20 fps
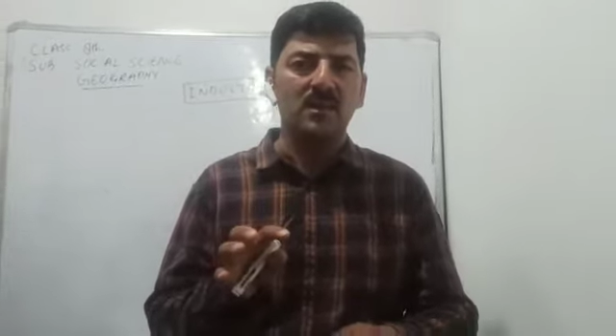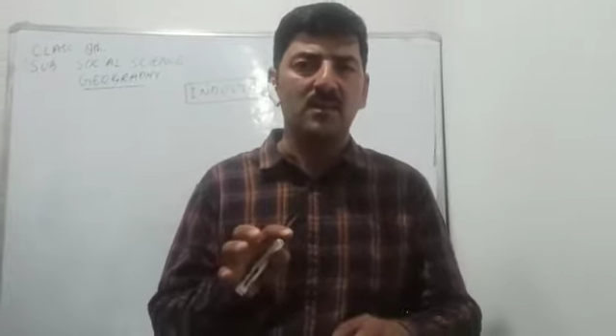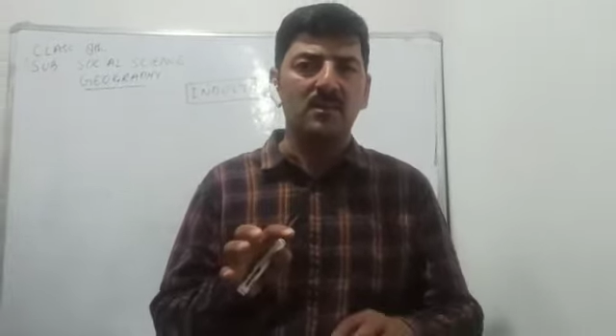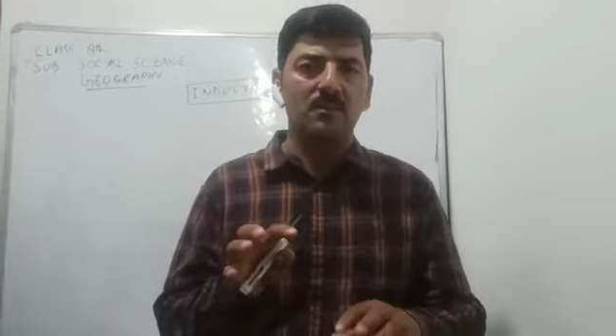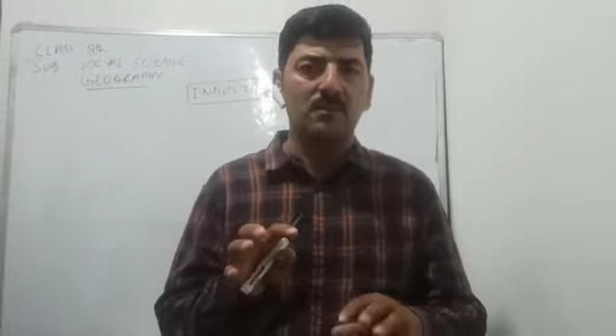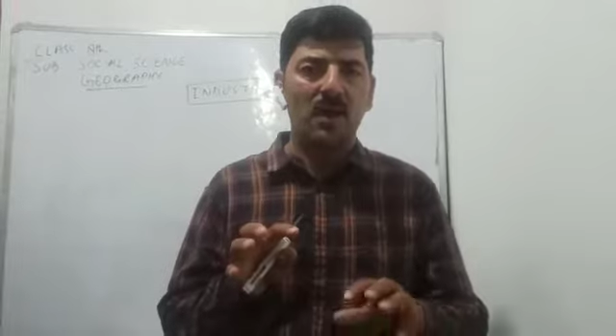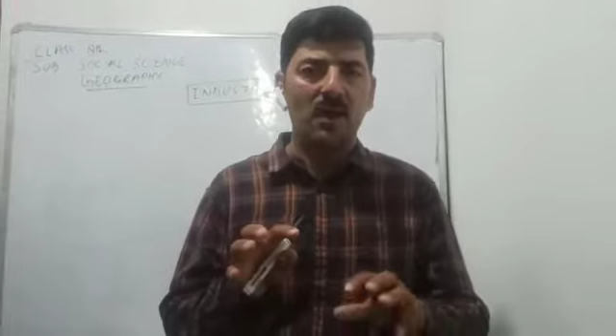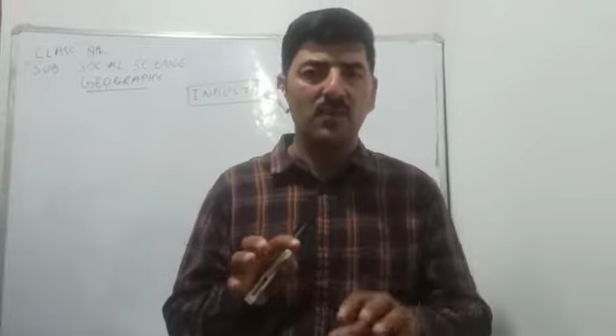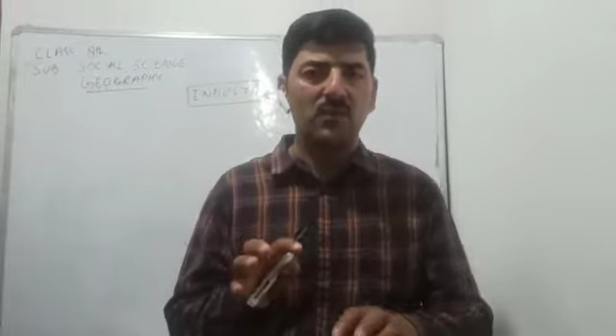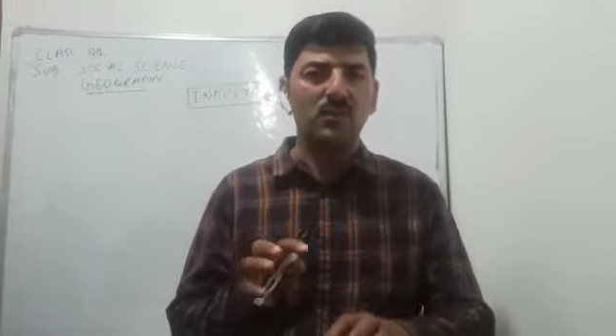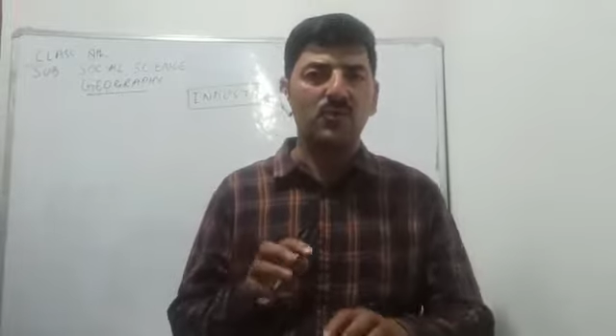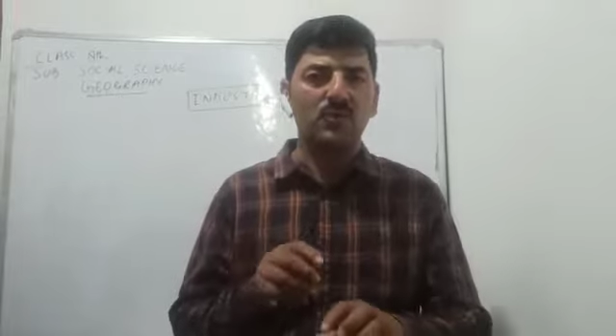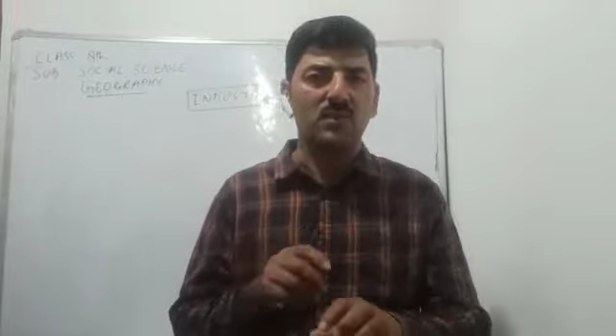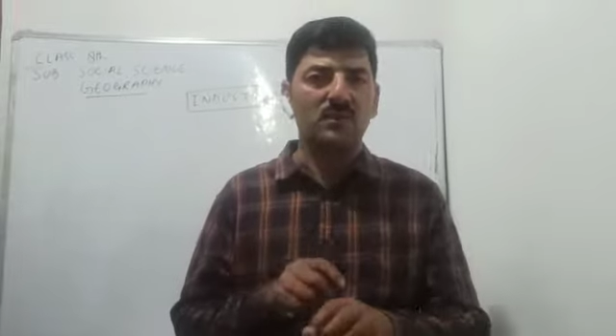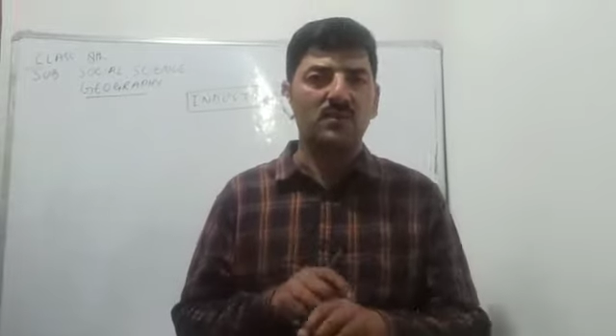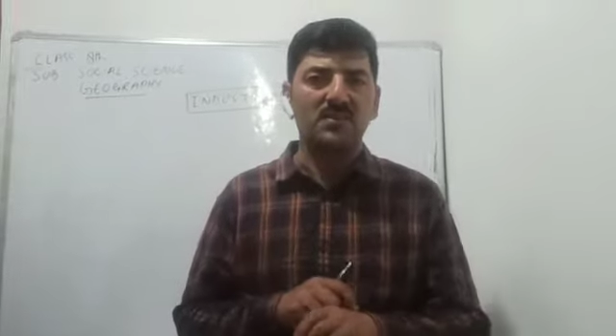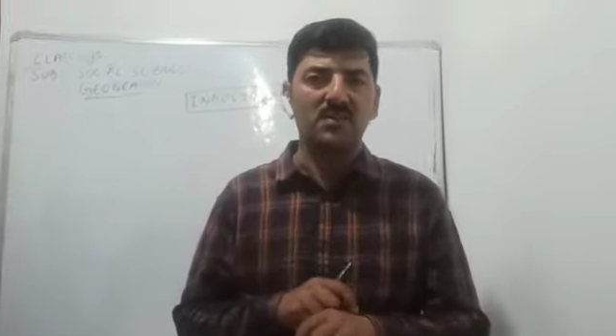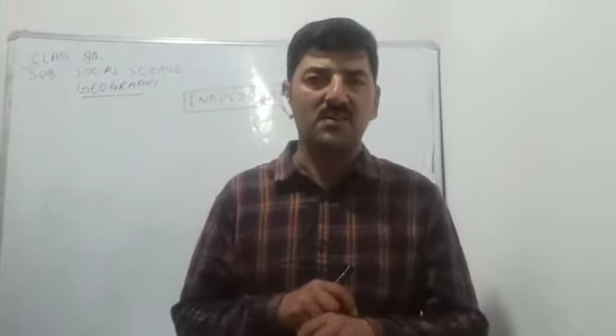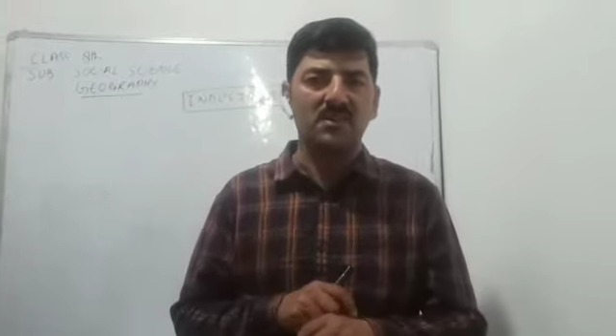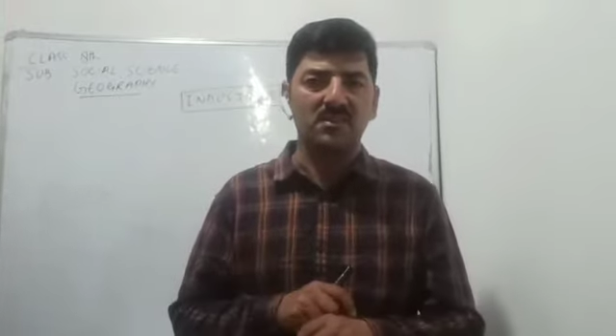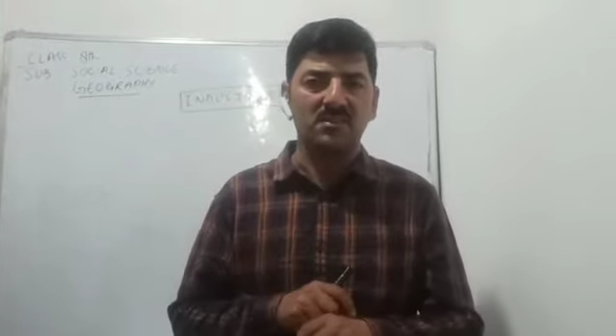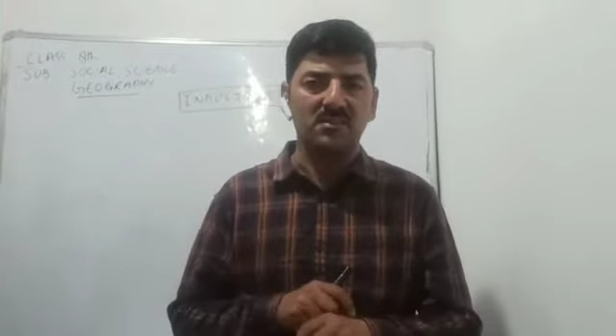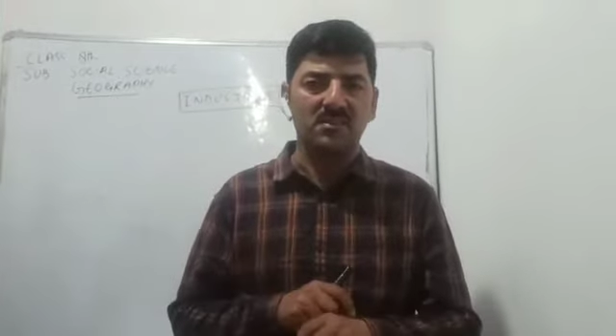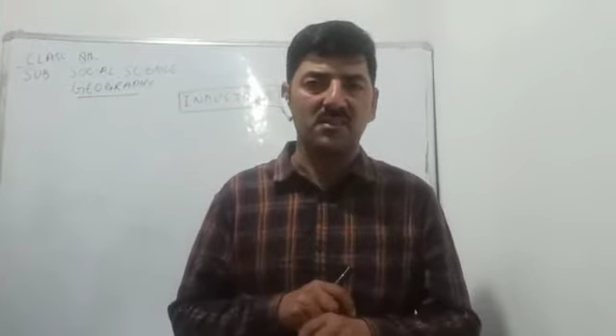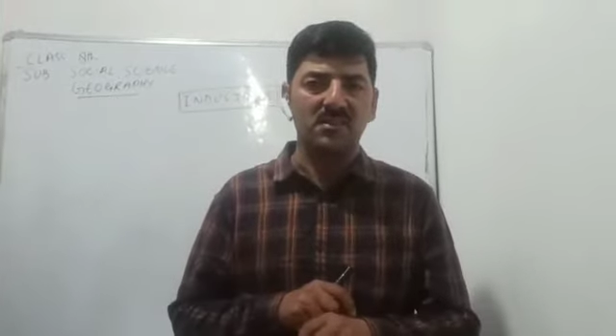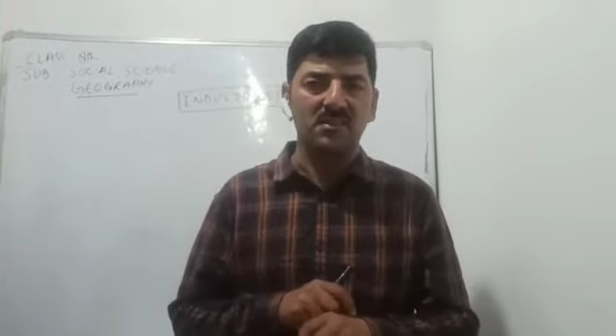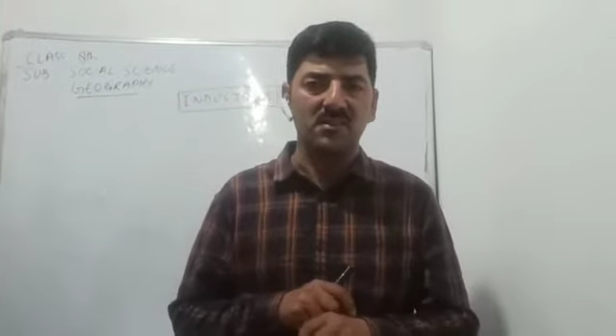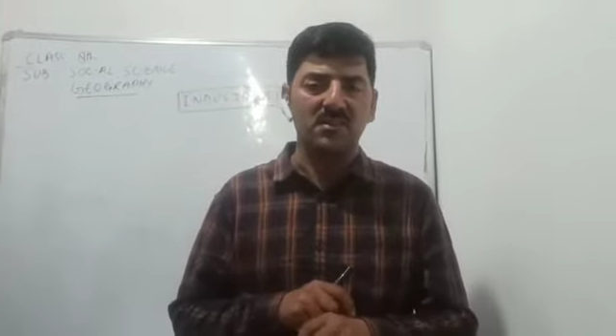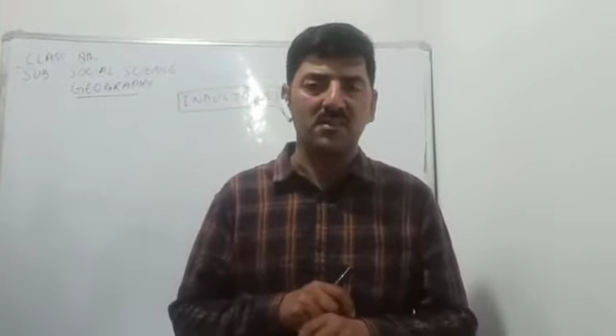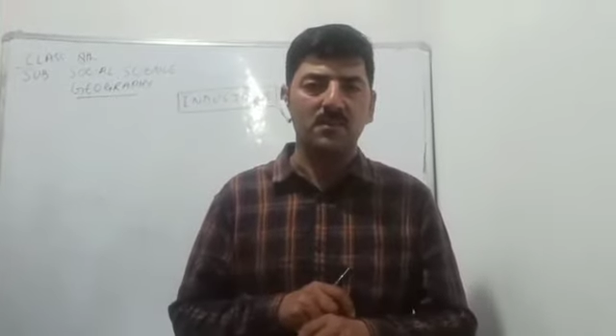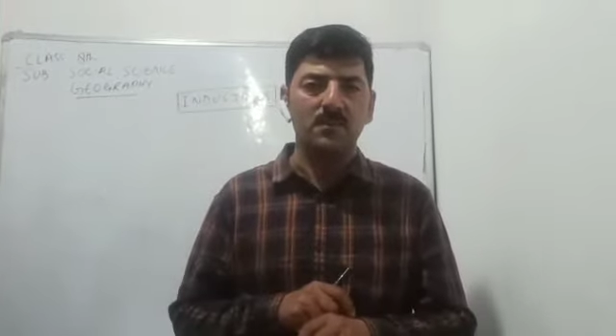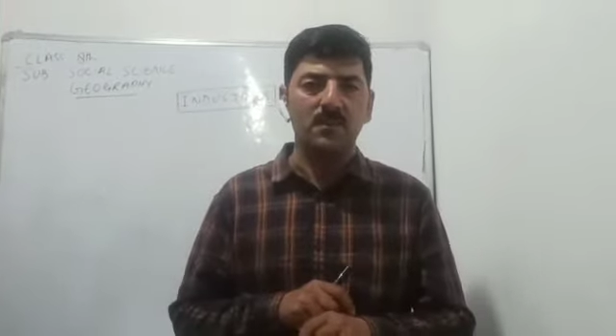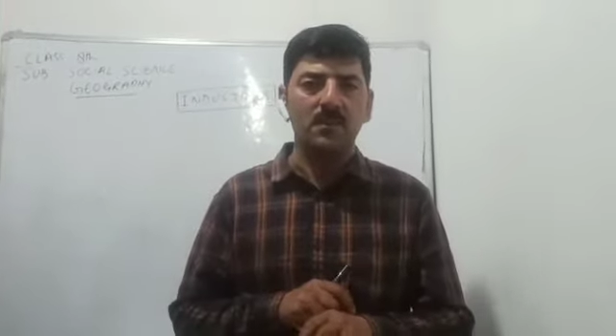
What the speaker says: motives of industries: